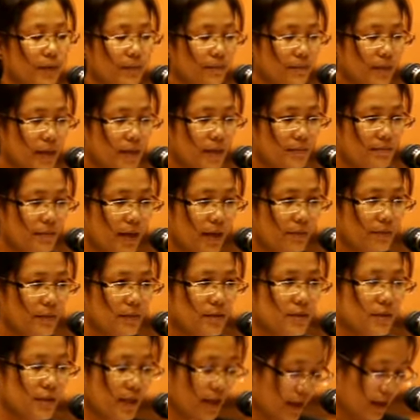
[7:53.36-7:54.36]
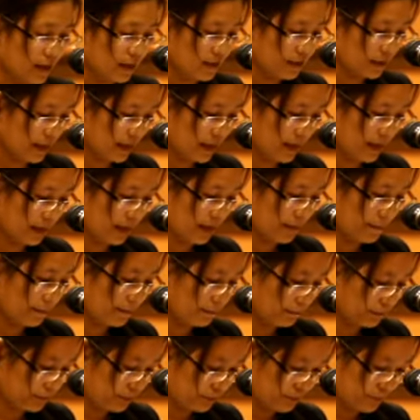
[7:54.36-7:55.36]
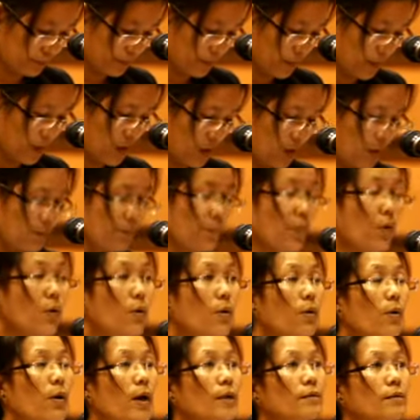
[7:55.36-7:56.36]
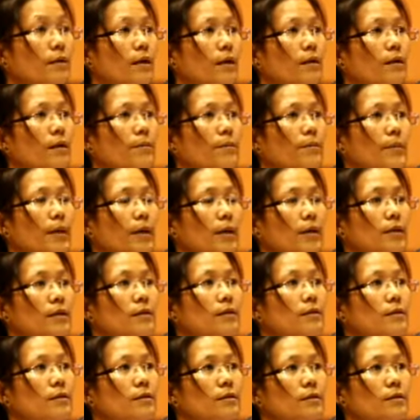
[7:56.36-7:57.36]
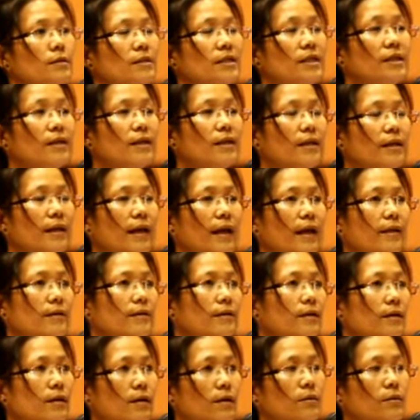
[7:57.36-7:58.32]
what the workers mentioned this morning, that they